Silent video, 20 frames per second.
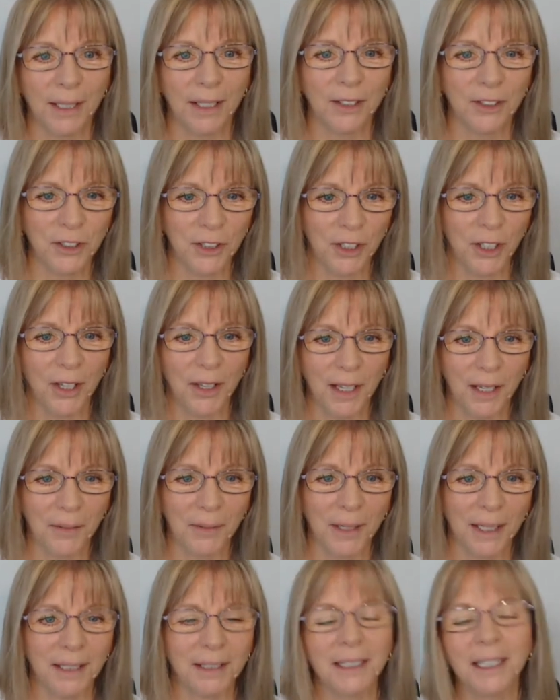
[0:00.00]
I should go that
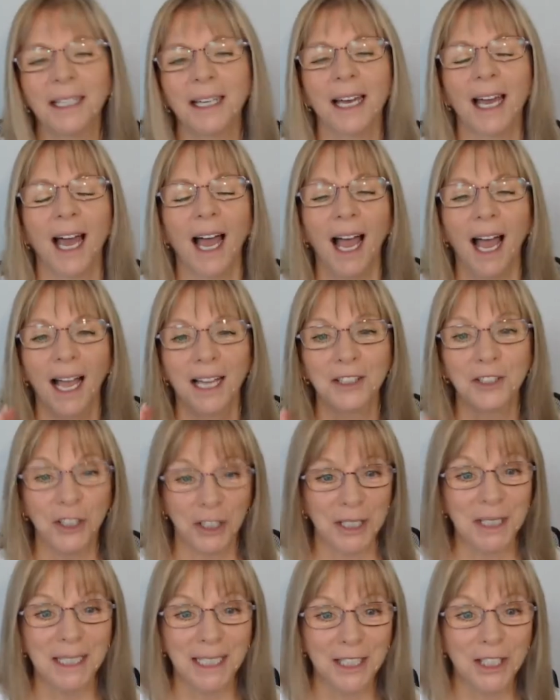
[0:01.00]
way.
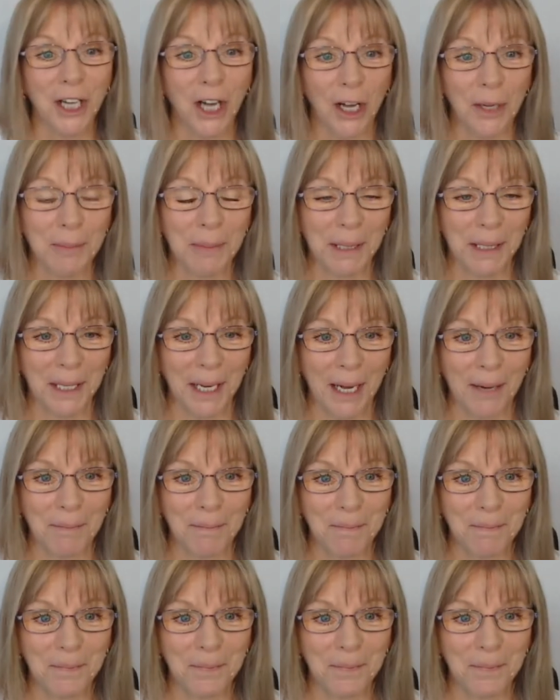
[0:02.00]
Just need to open it up.